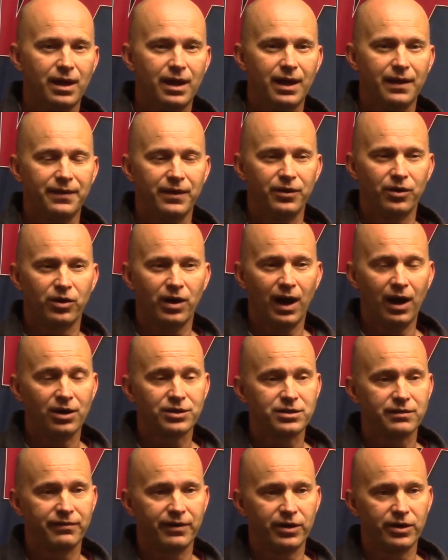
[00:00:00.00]
and then their
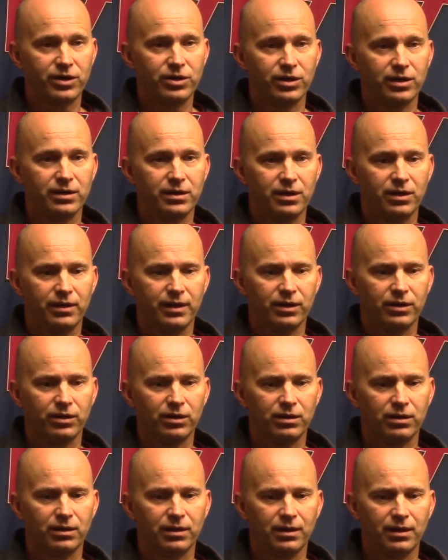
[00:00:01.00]
guards are very good. You know, their
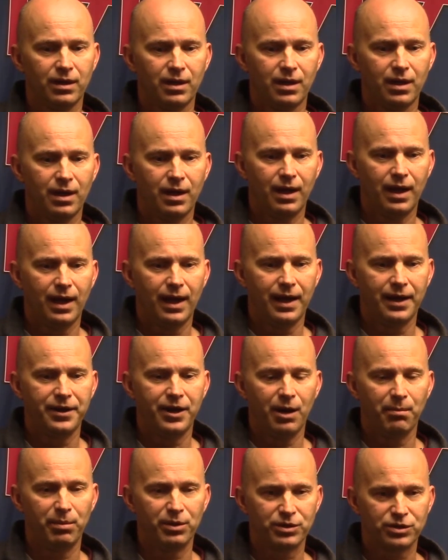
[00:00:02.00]
little
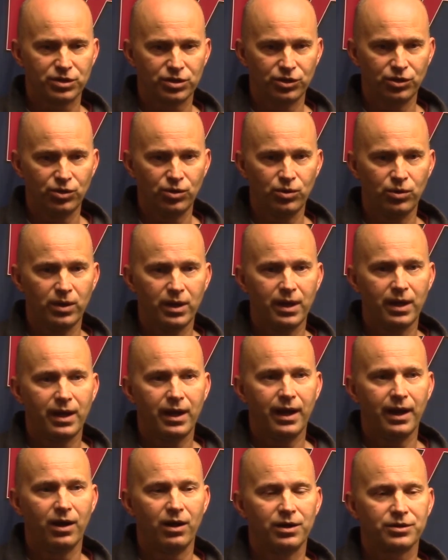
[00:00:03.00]
number two
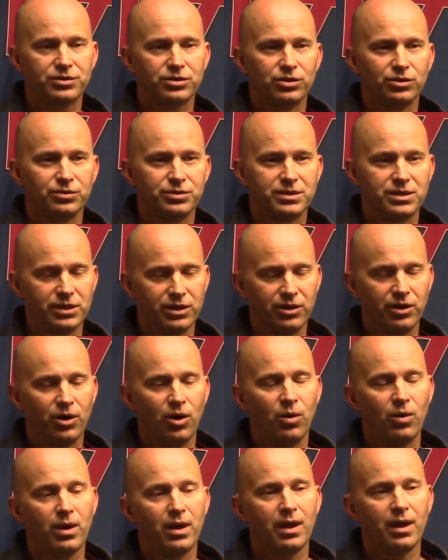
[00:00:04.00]
and also
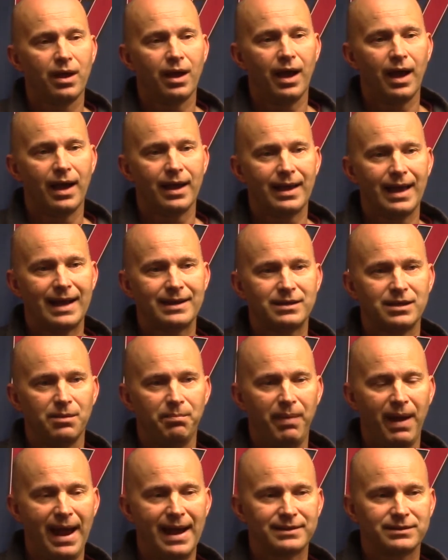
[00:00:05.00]
zero got to the
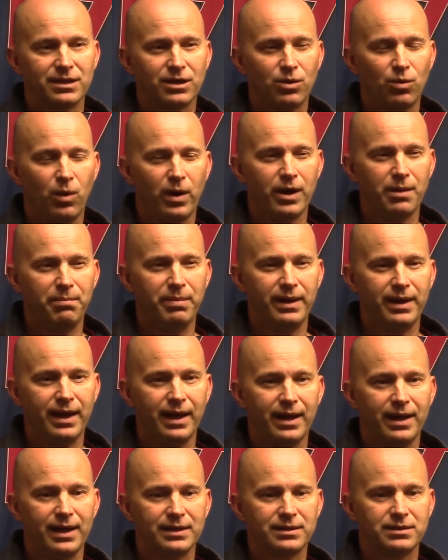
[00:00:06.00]
basket quite a bit
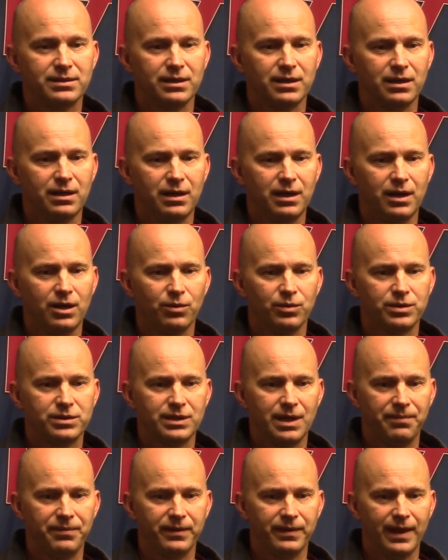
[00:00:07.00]
on us, and it was
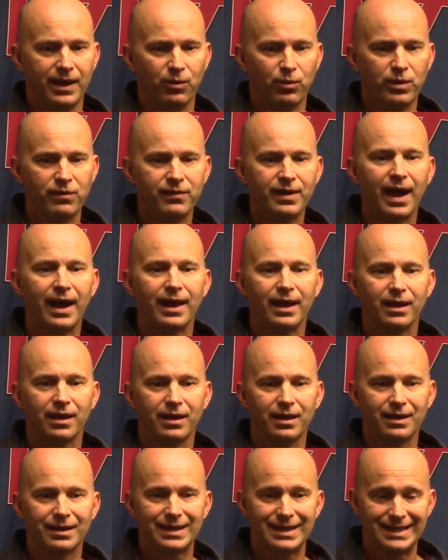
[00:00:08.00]
something that we've got to
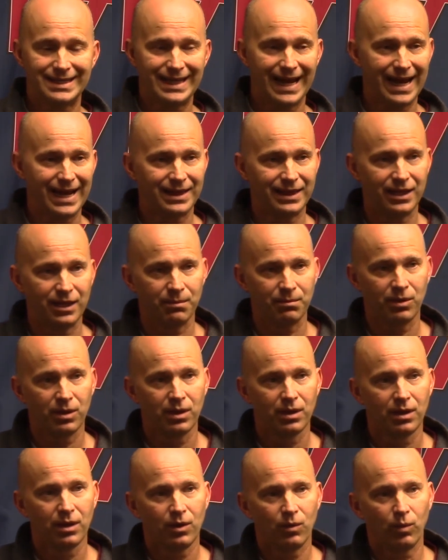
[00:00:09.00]
contain them
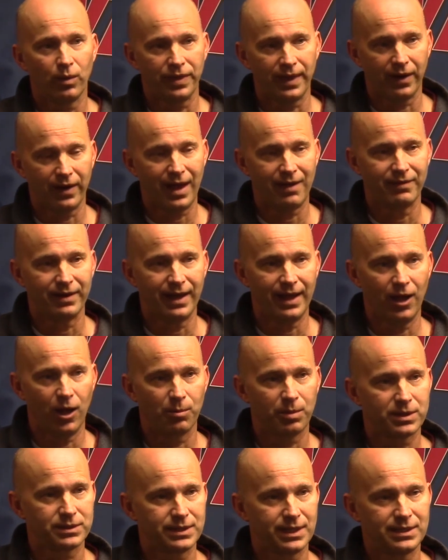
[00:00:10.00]
without having to
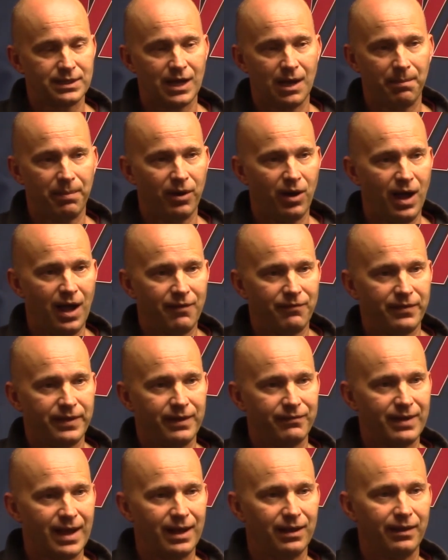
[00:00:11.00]
help because they dump it off and
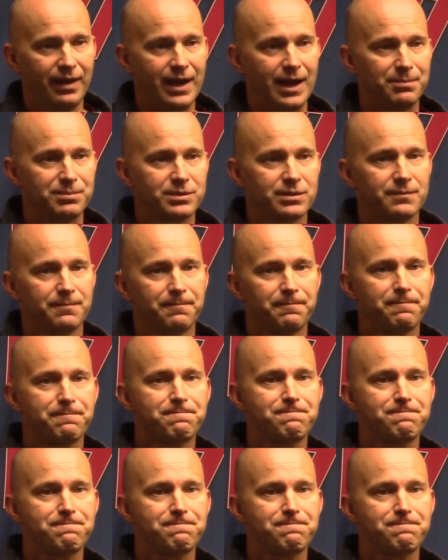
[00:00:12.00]
they've got layups.